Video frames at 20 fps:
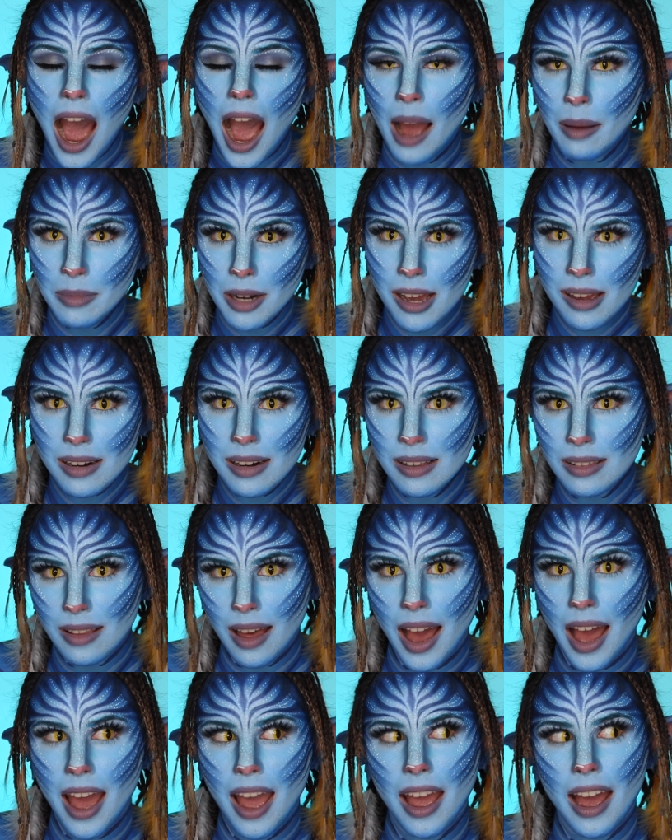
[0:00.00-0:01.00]
I'm not gonna
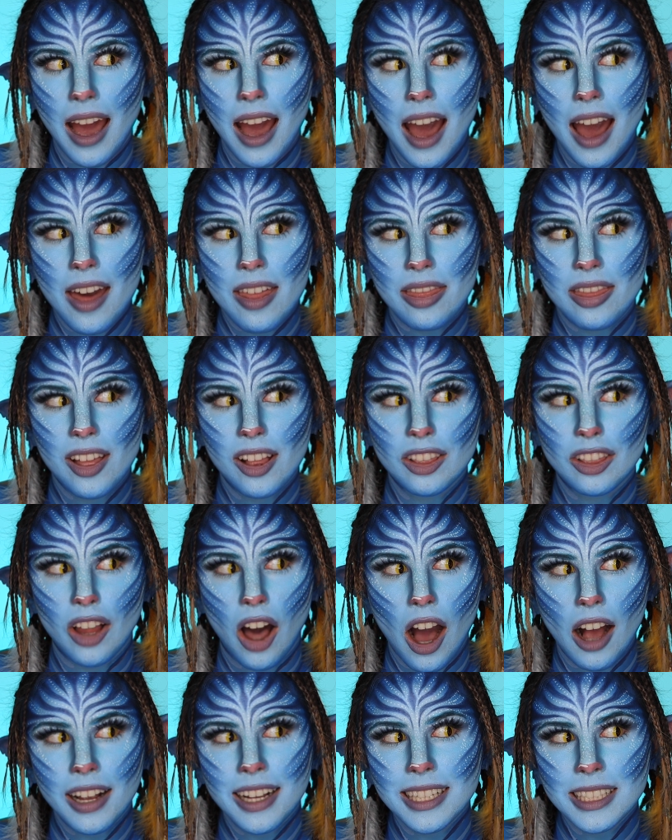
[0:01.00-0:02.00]
lie, the
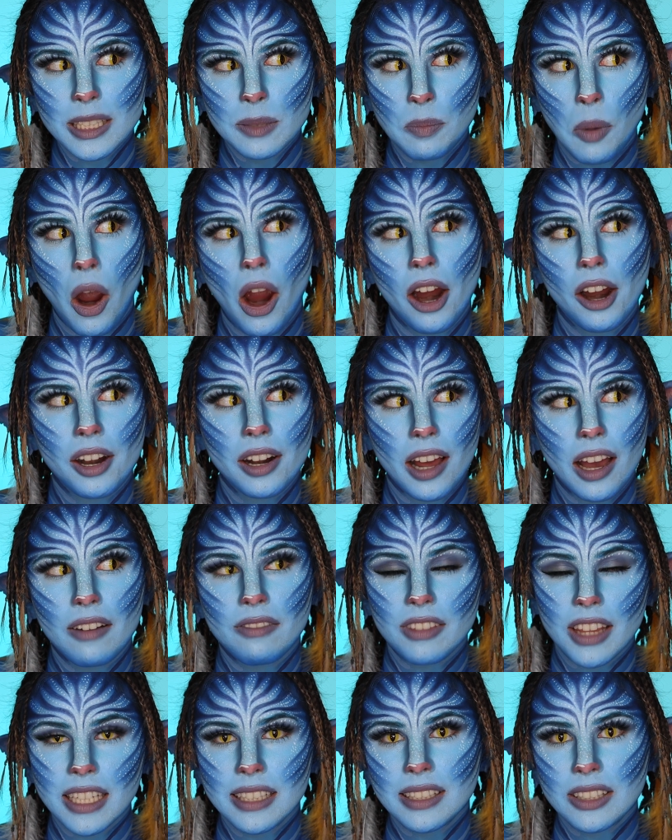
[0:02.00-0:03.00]
longest part
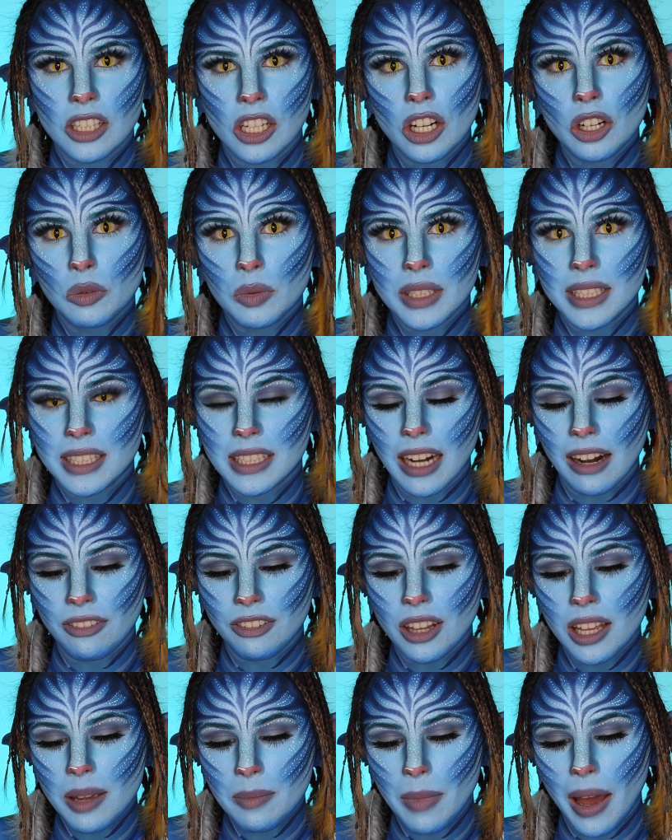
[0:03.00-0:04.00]
of this look was
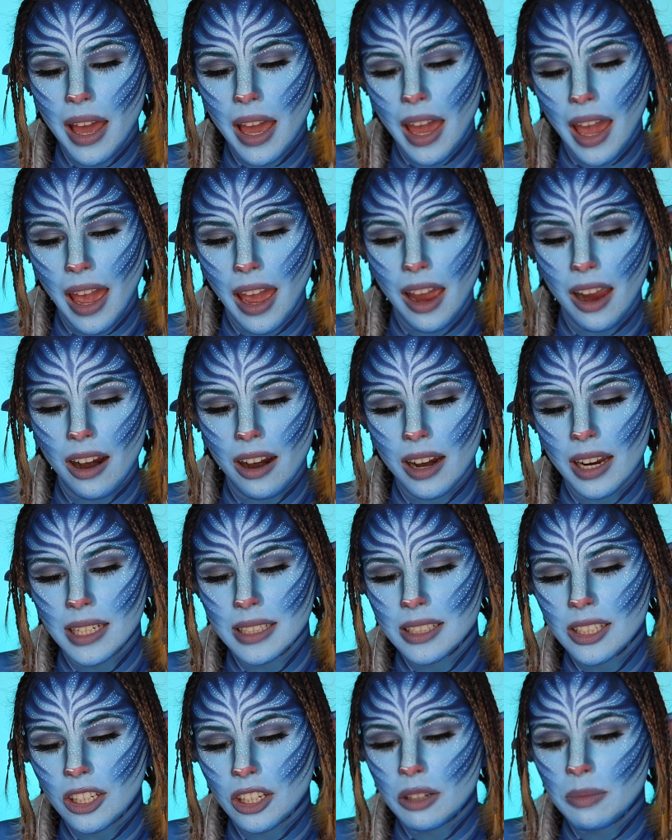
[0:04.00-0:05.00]
definitely my hair.
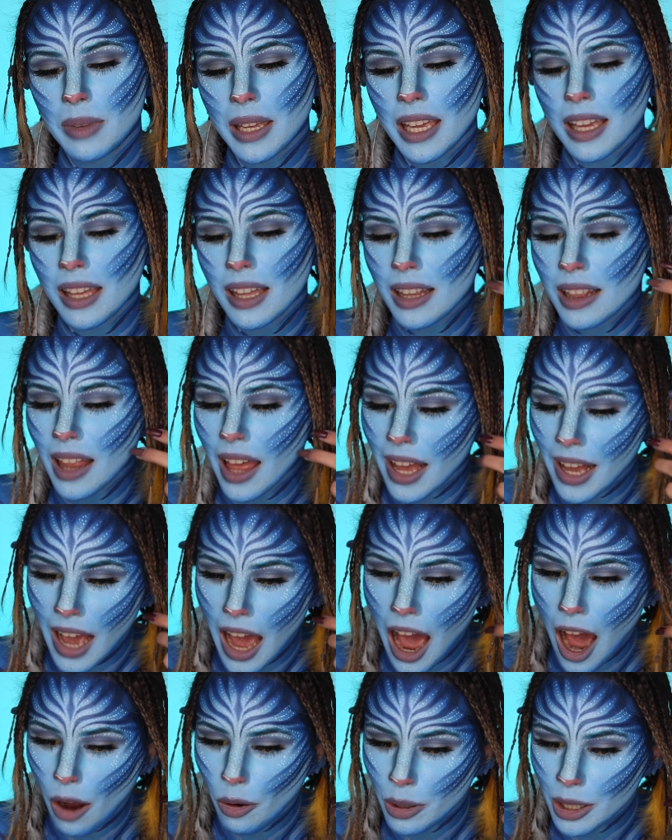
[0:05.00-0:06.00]
It took me
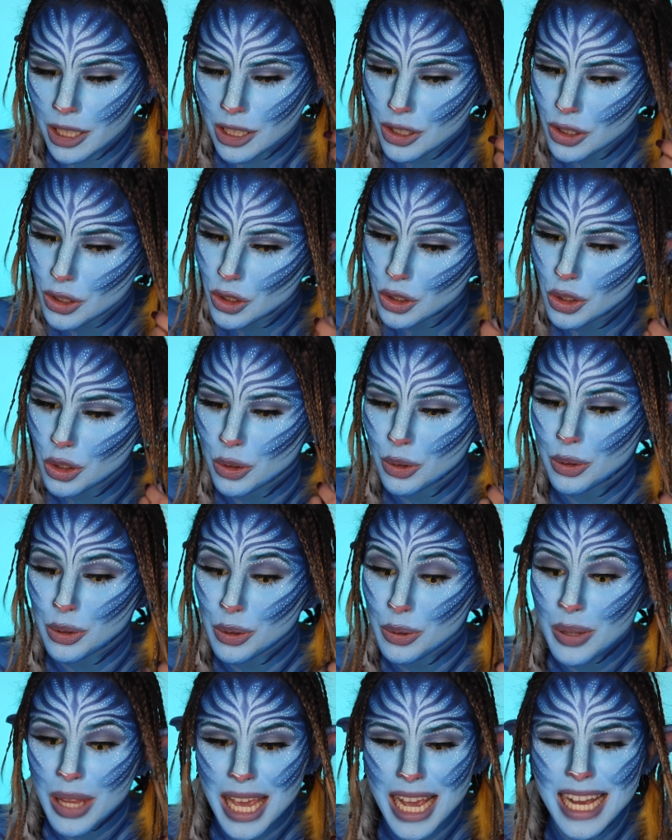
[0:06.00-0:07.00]
like hours to
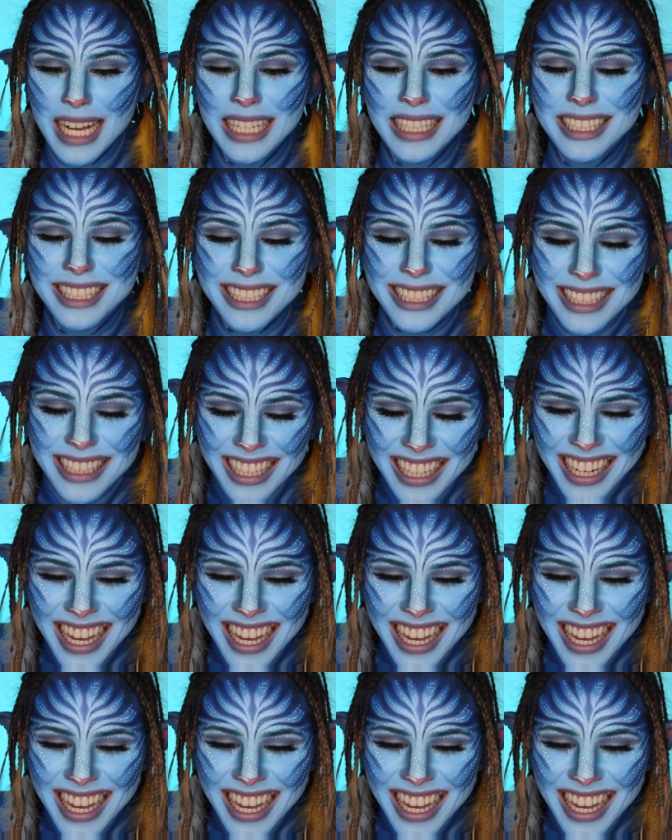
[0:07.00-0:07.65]
do this.